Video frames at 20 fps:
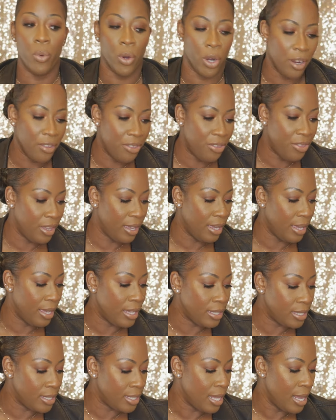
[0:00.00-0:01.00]
worth
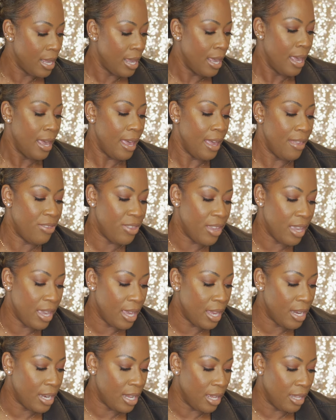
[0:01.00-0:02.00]
it. And
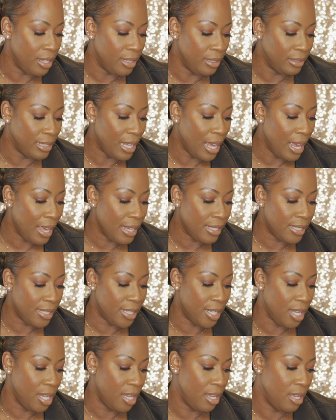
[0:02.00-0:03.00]
then
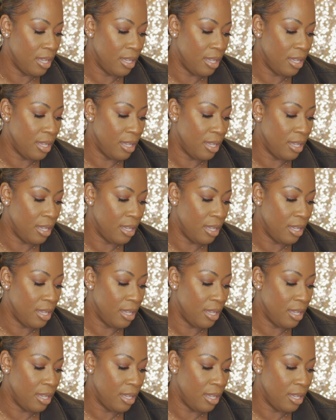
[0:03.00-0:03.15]
lastly,